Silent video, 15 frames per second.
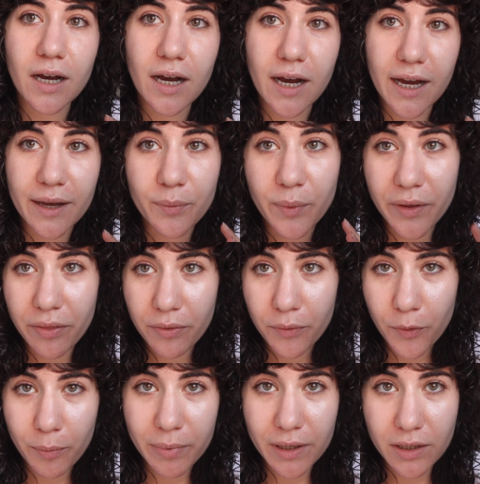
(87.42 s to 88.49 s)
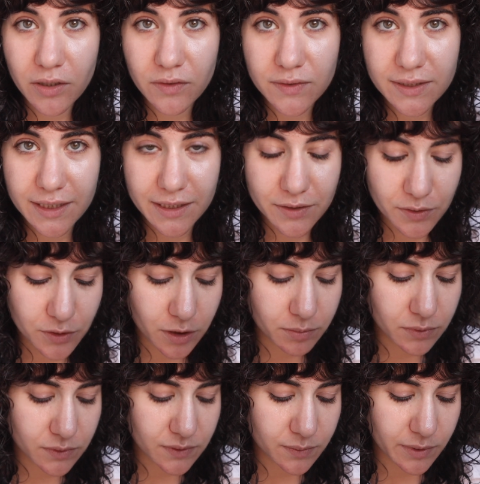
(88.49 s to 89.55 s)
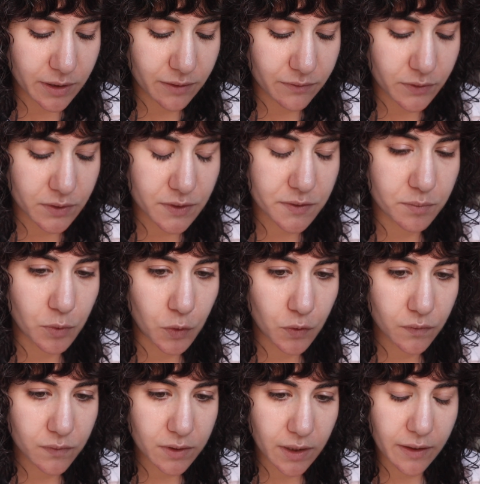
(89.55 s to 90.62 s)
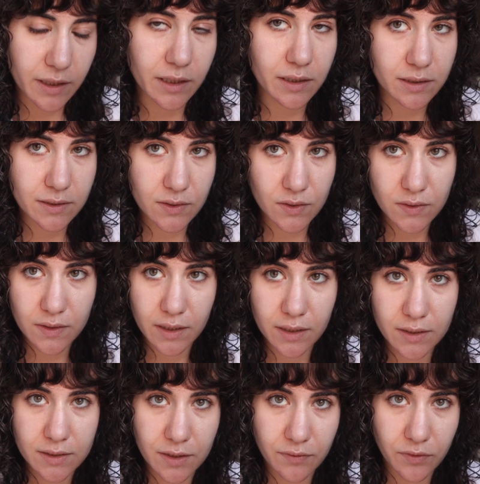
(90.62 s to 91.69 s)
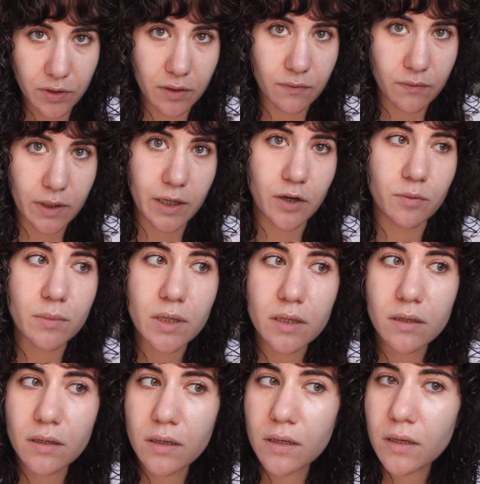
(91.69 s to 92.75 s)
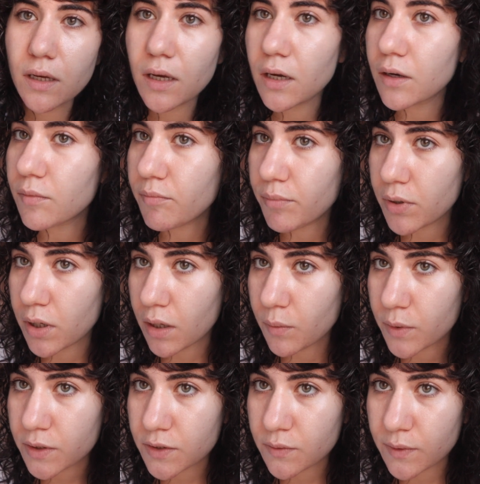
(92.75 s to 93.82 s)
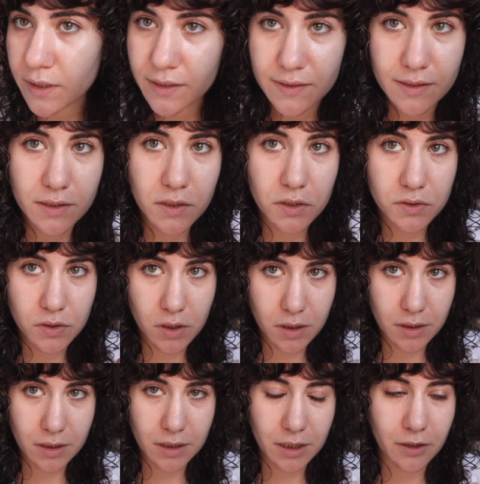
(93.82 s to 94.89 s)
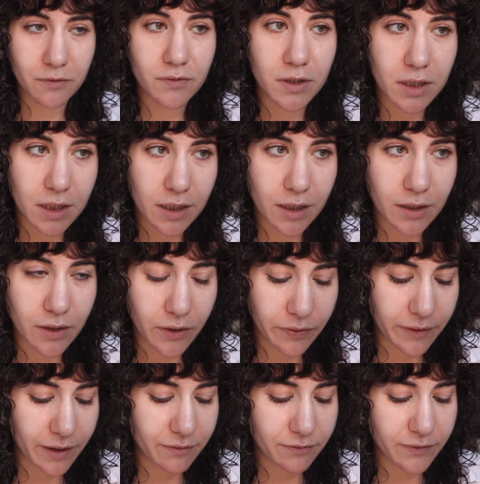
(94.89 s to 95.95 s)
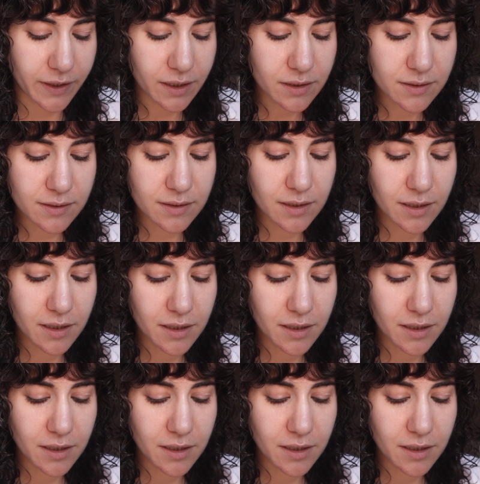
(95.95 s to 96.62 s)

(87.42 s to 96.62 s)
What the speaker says: I went through a bit of skin troubles when I first moved. I think it's just like a different environment, but I went to an esthetician and I feel like I got that fixed.